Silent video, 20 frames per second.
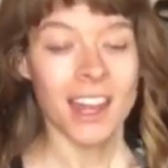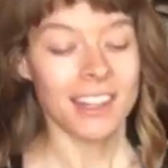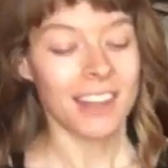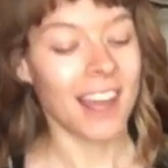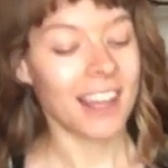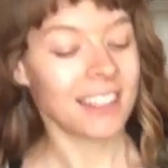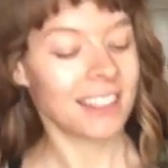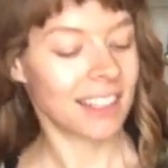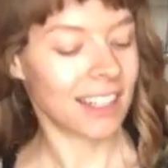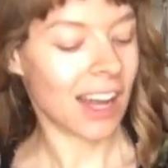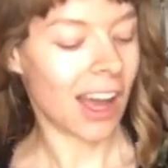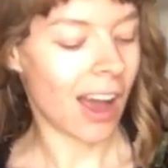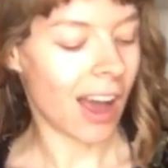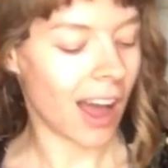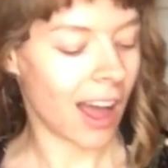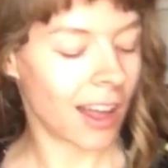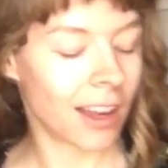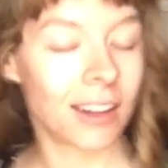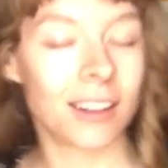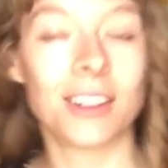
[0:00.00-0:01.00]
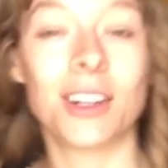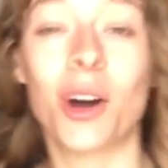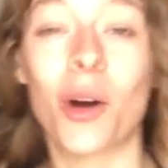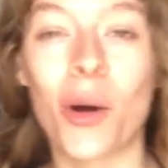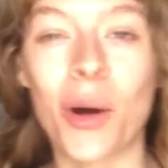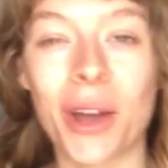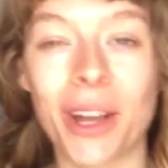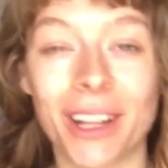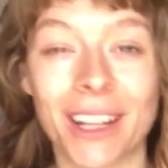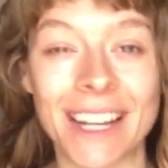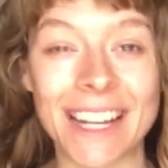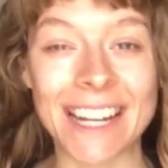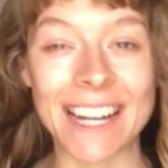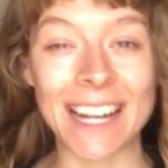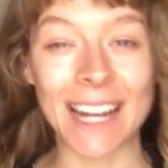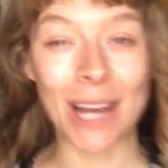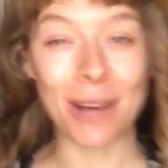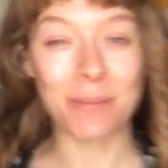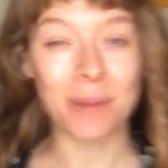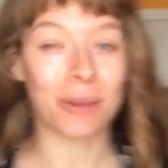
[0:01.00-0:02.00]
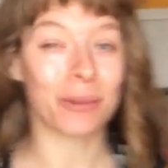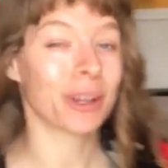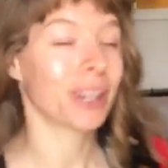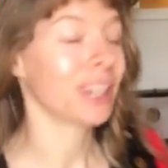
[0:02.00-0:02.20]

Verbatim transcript: nice and hot, oil heating up, and